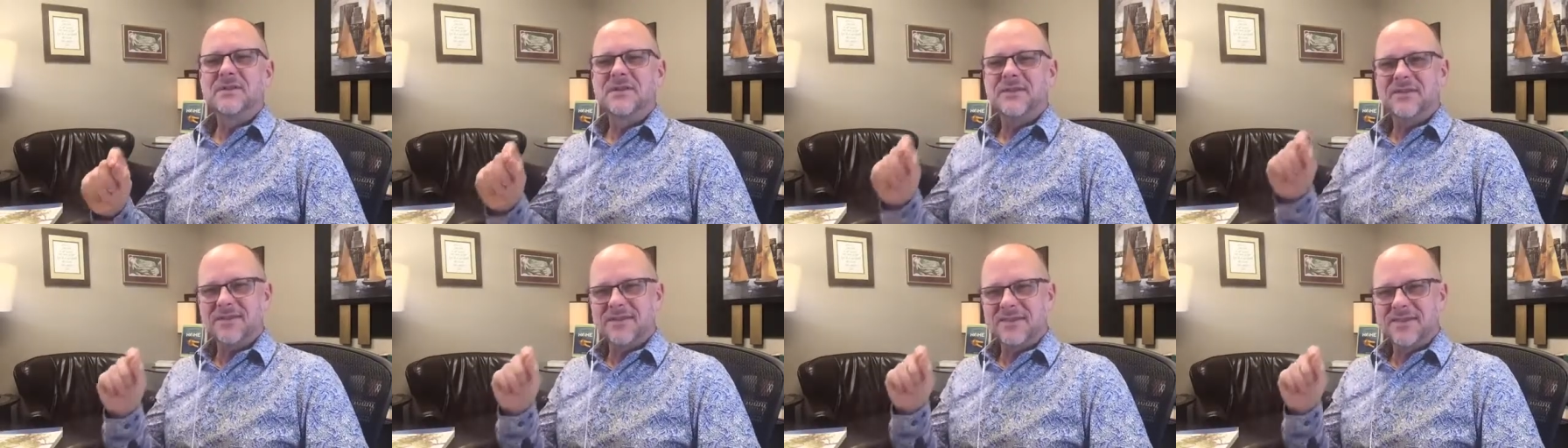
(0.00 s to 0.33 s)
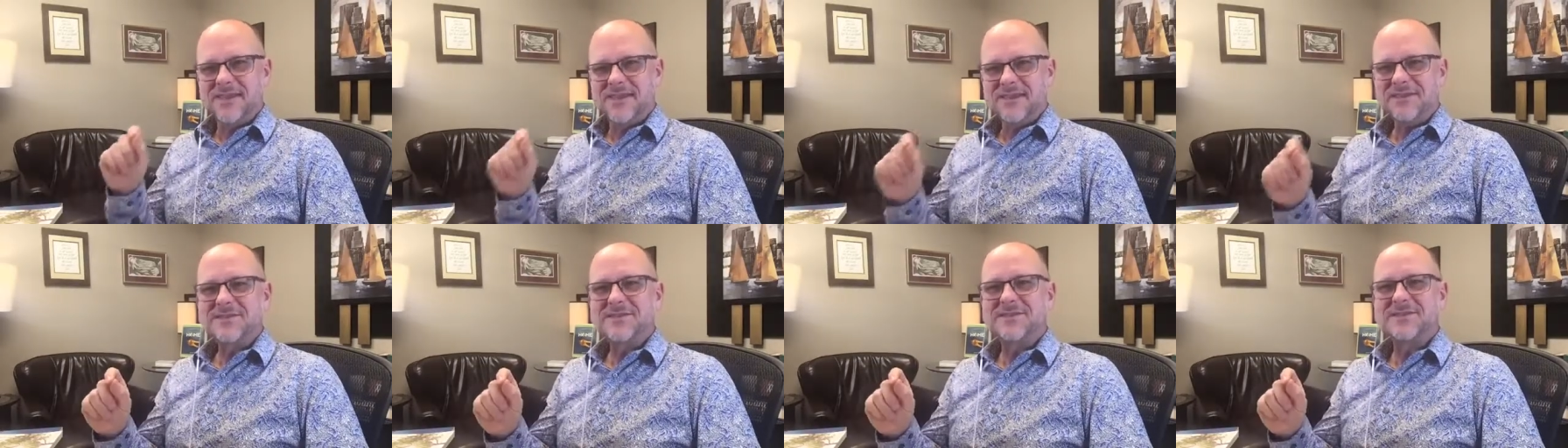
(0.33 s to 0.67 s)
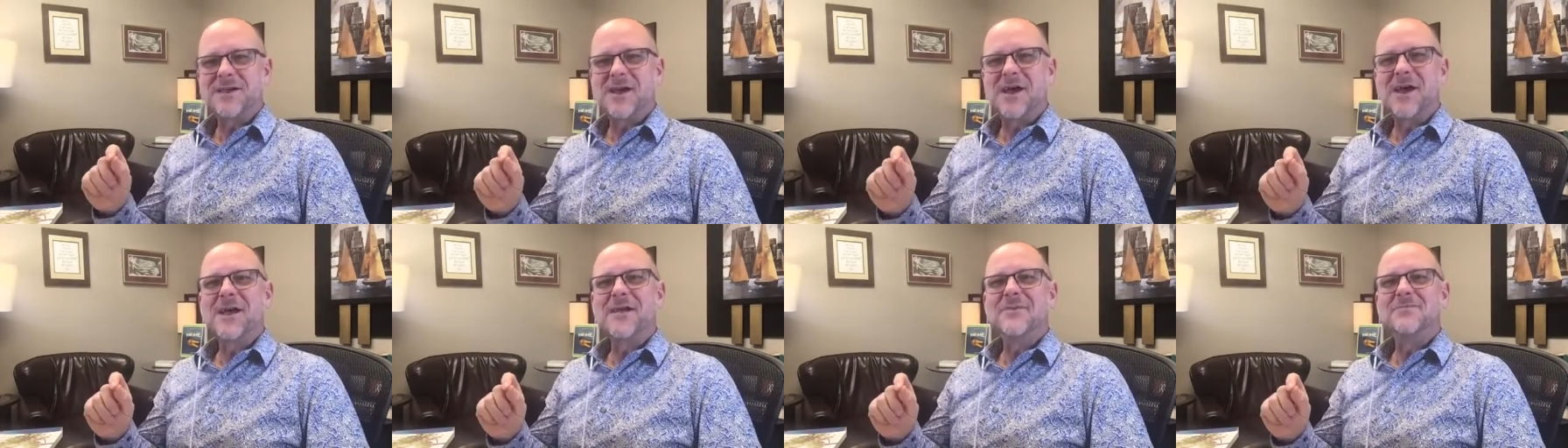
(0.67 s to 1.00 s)
this
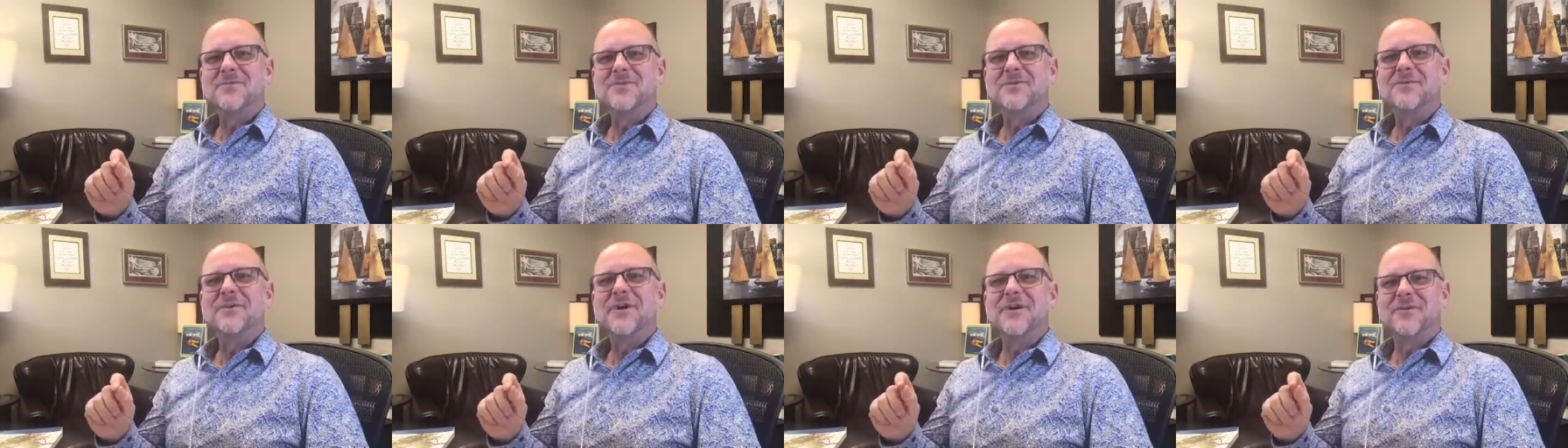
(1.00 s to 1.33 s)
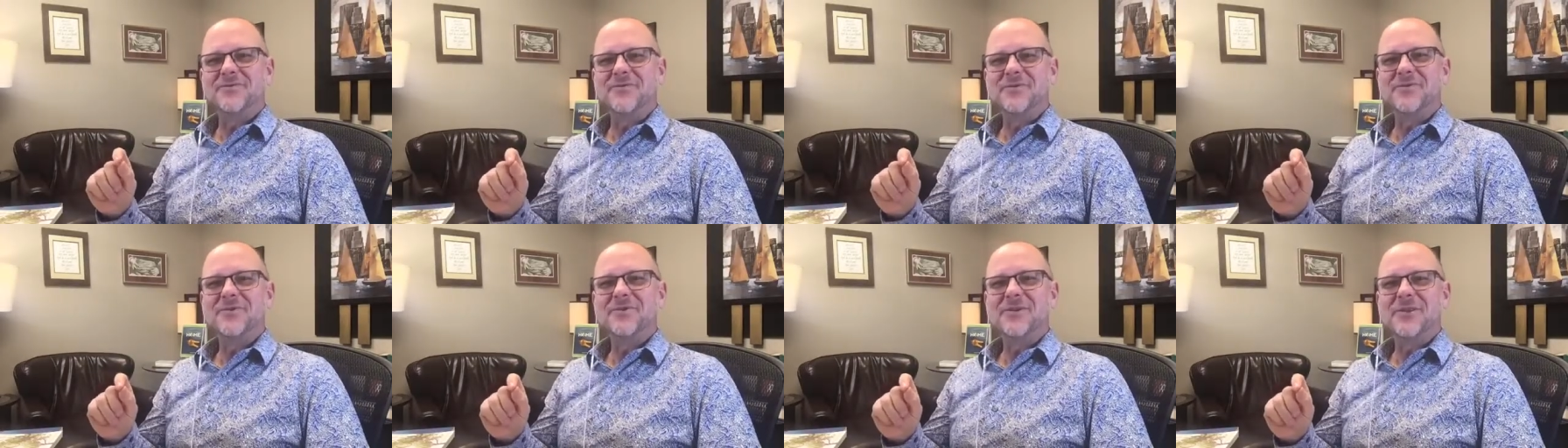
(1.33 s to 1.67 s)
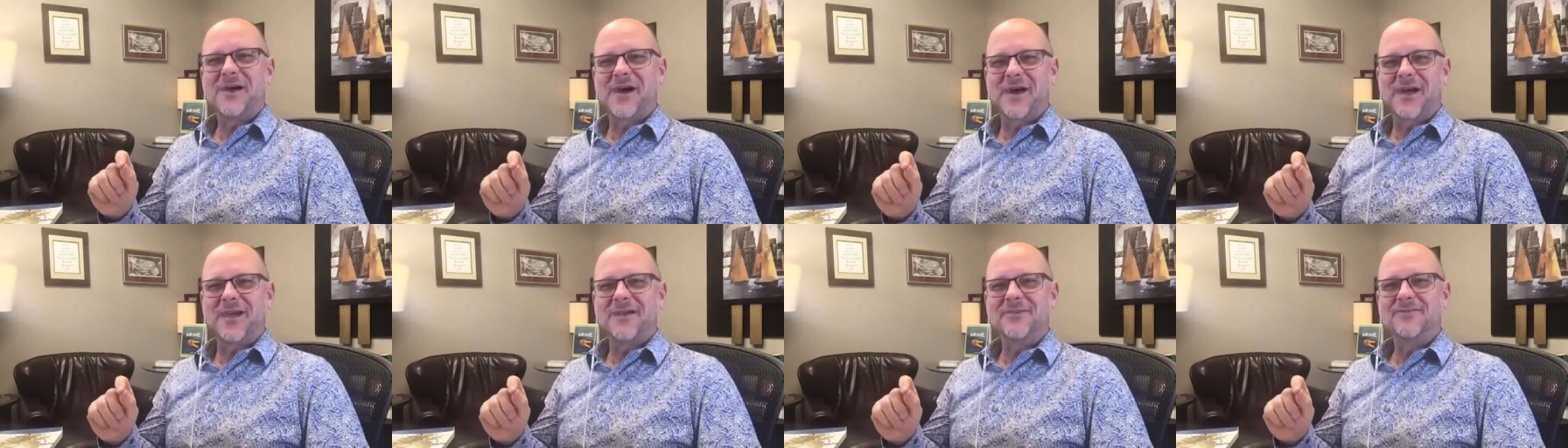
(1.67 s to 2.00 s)
time of your
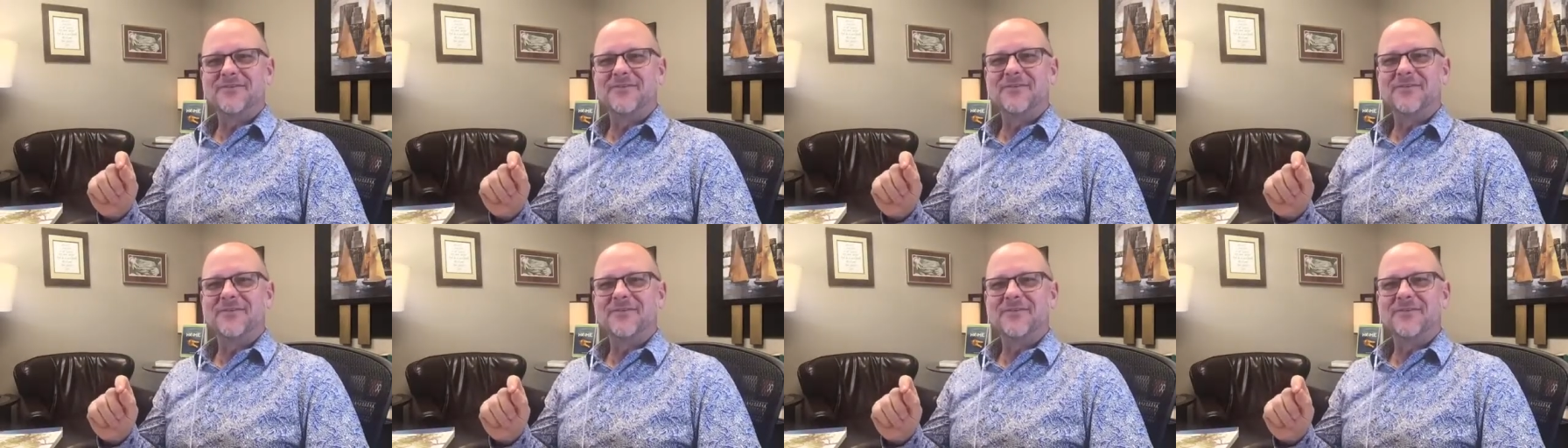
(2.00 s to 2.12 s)
life,